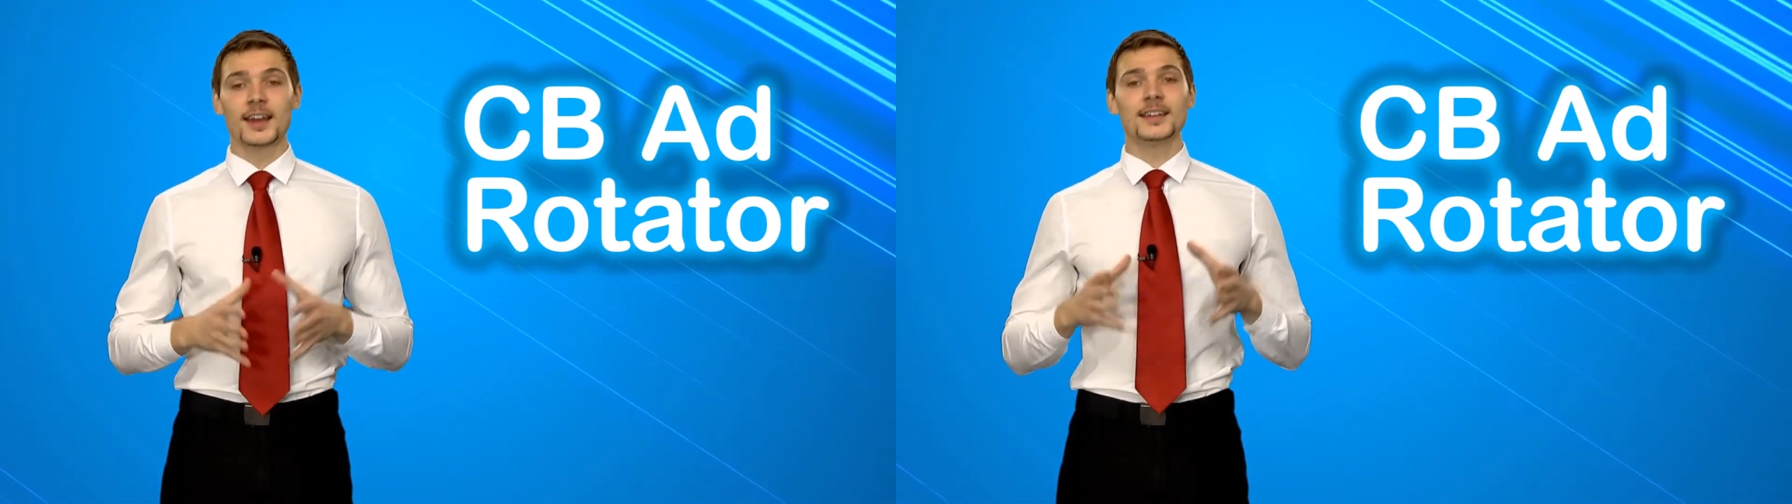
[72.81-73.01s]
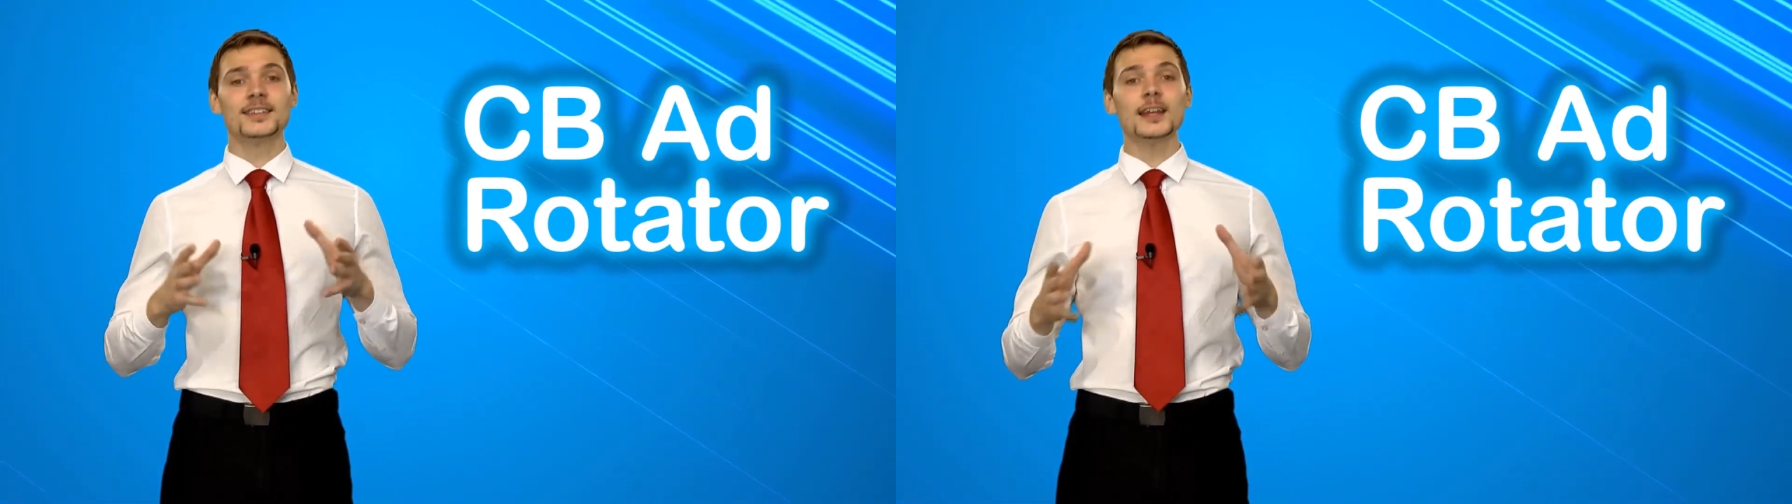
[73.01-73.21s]

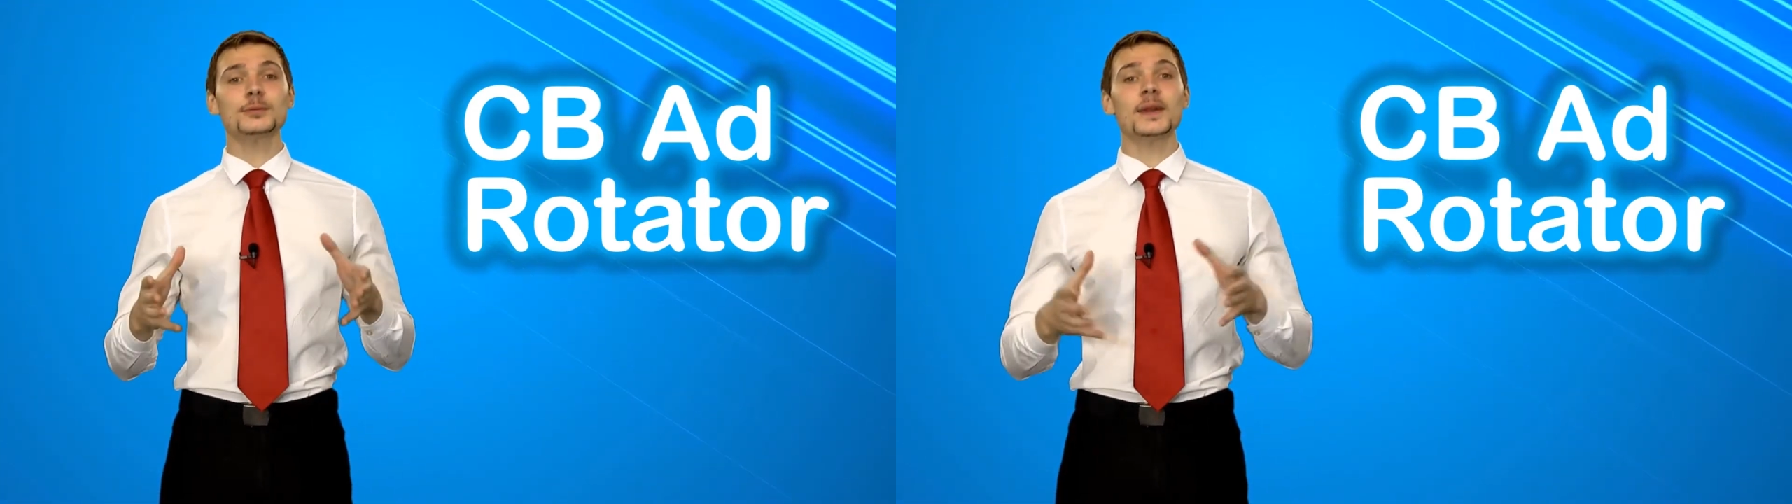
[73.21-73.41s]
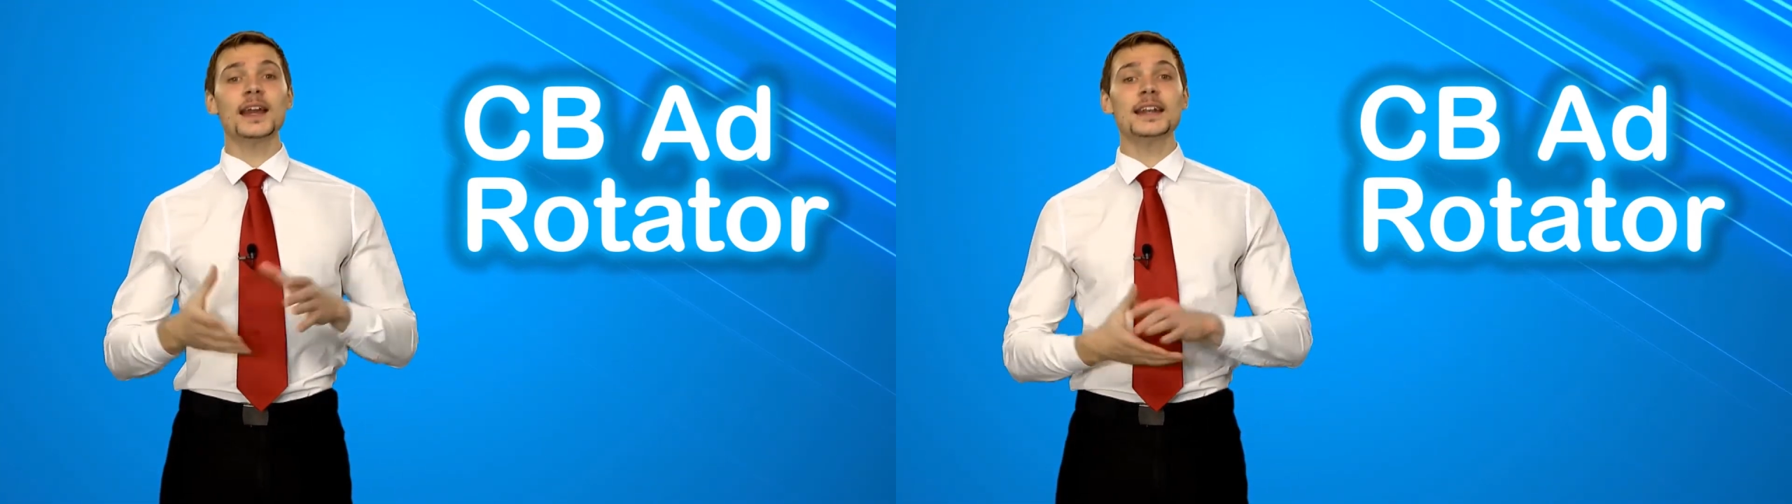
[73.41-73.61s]

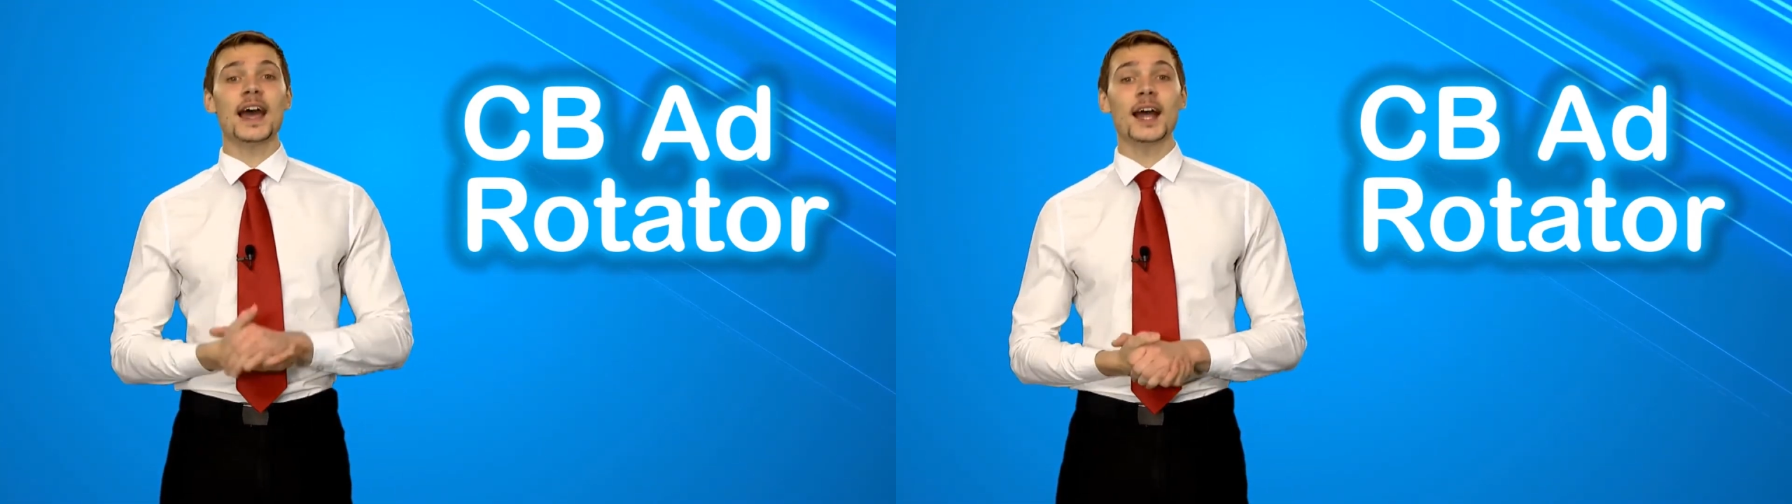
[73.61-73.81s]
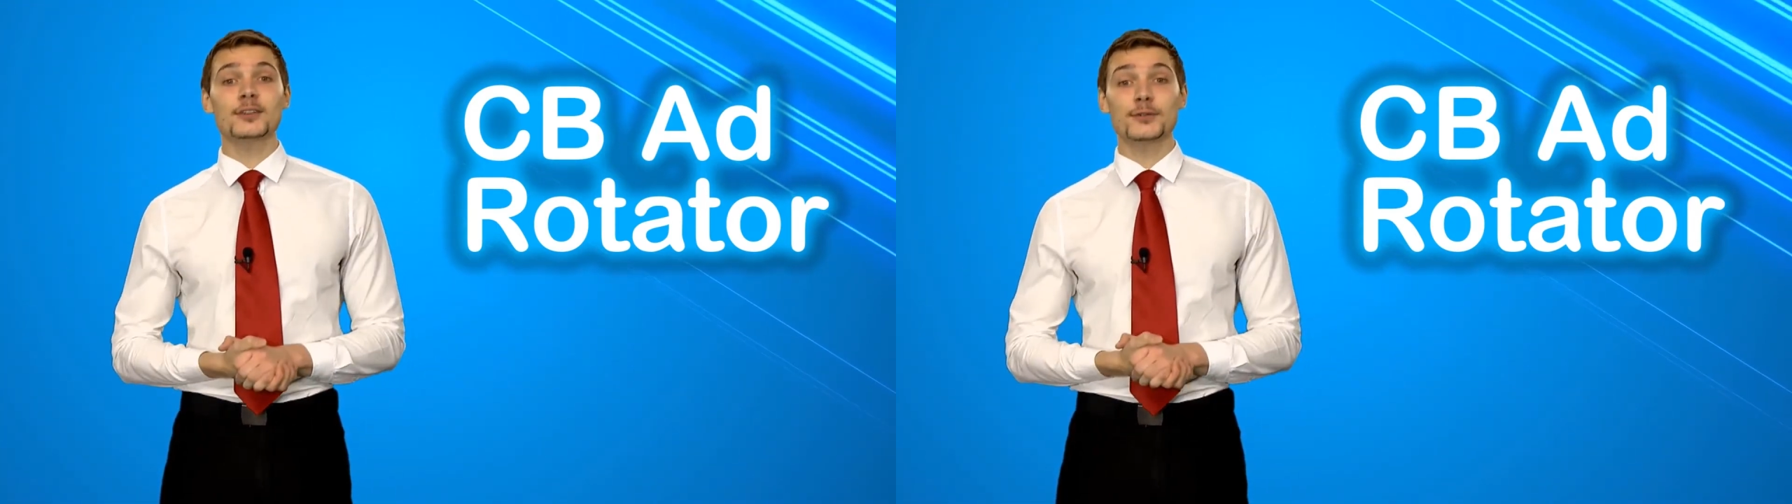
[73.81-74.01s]
displaying
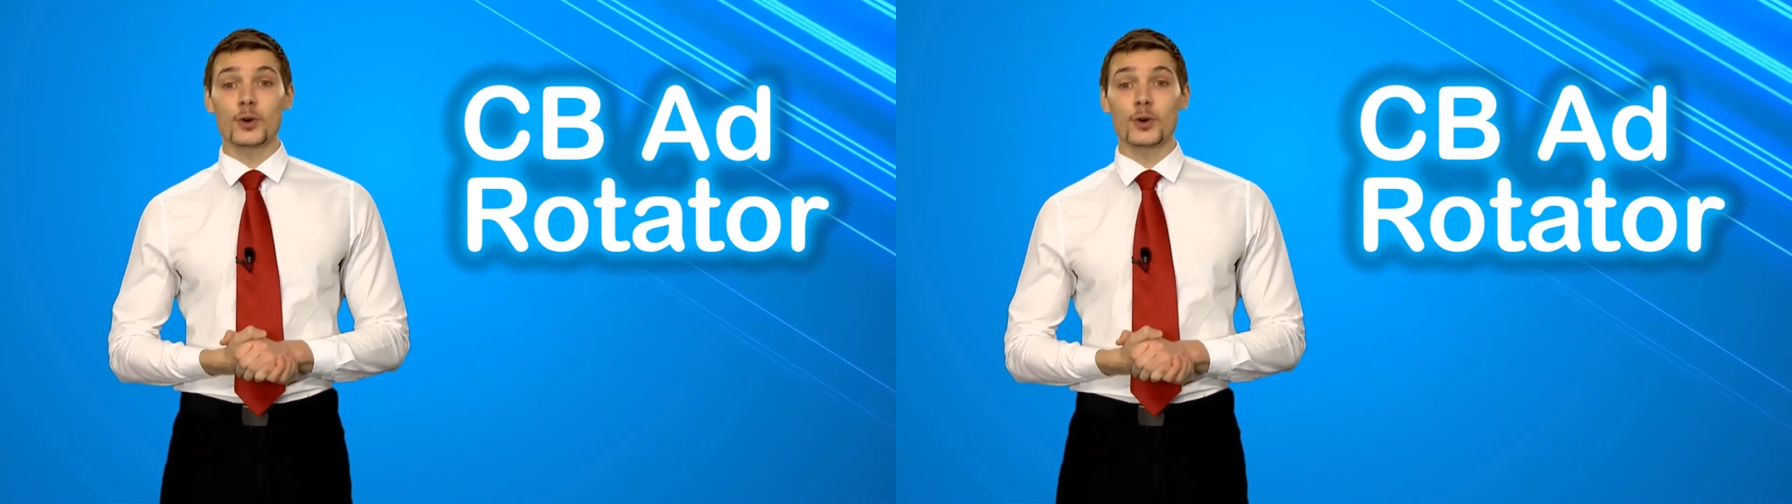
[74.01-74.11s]
ads for